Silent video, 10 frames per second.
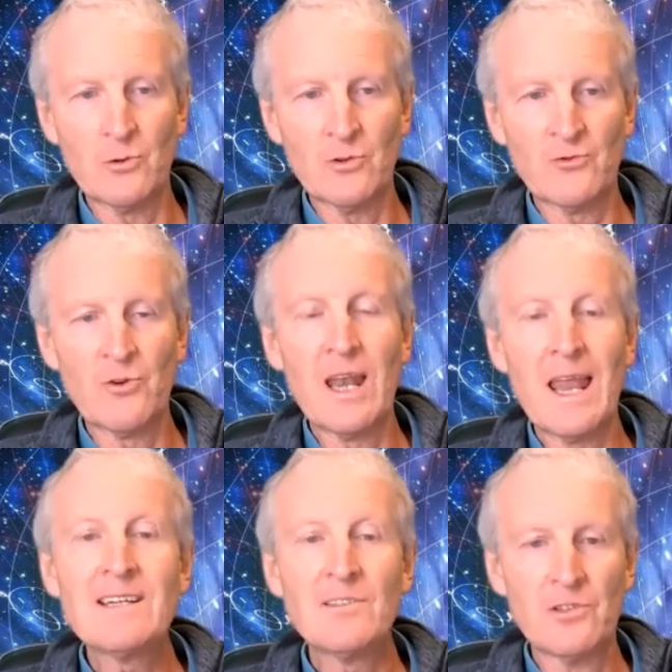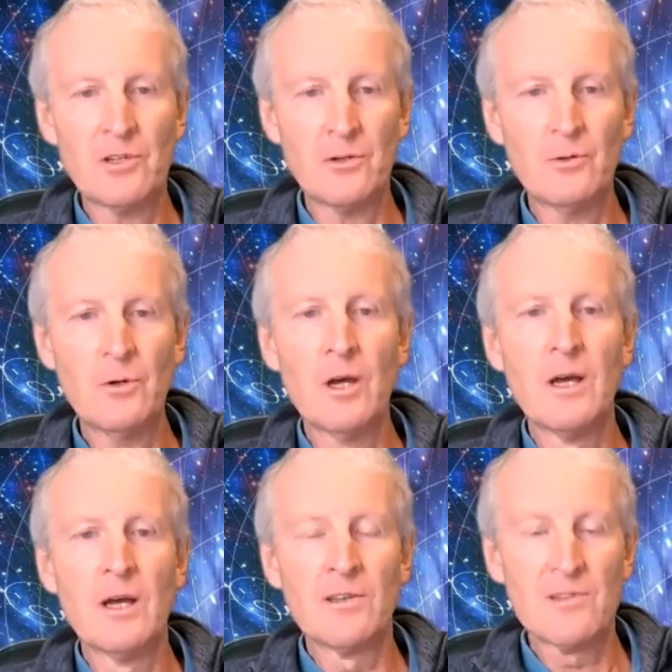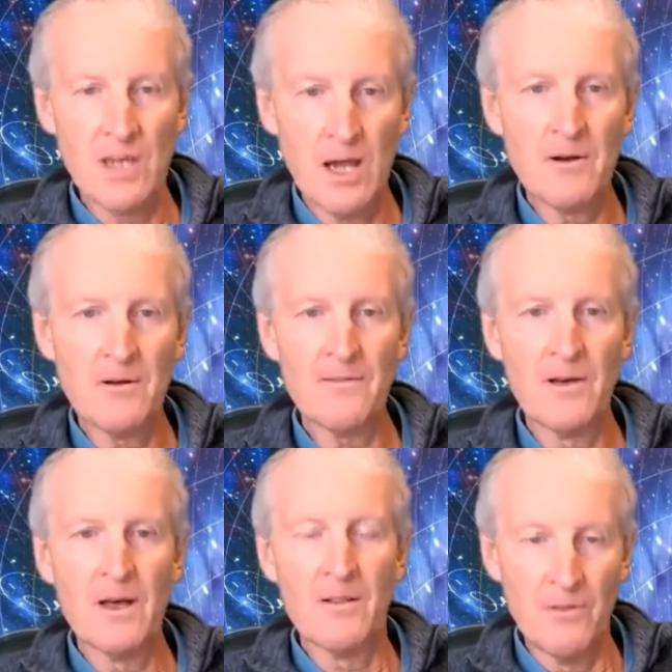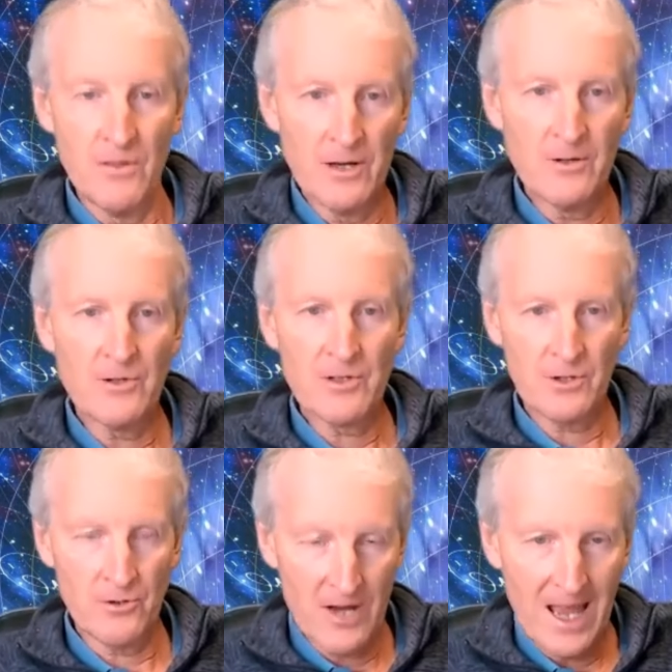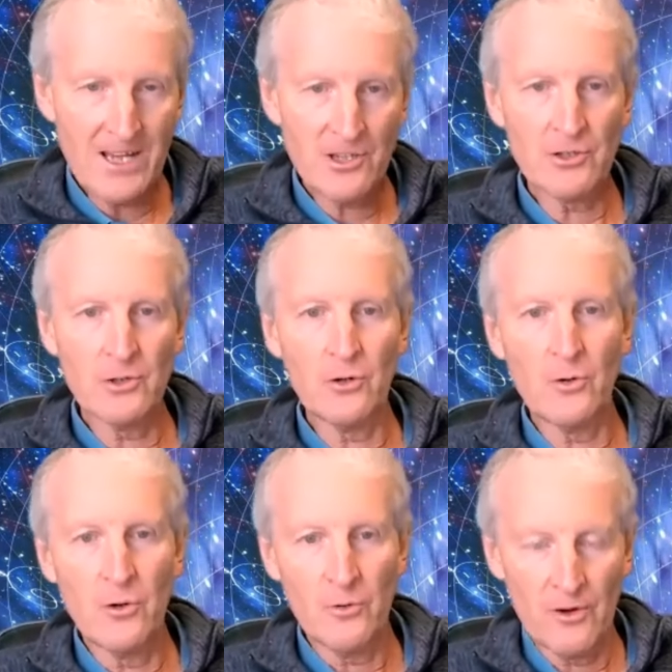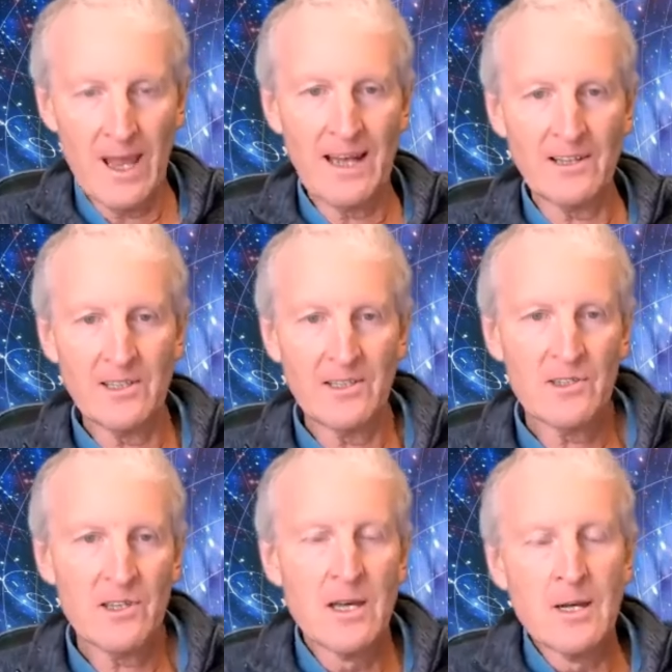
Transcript: doors relate to some of those creational realities.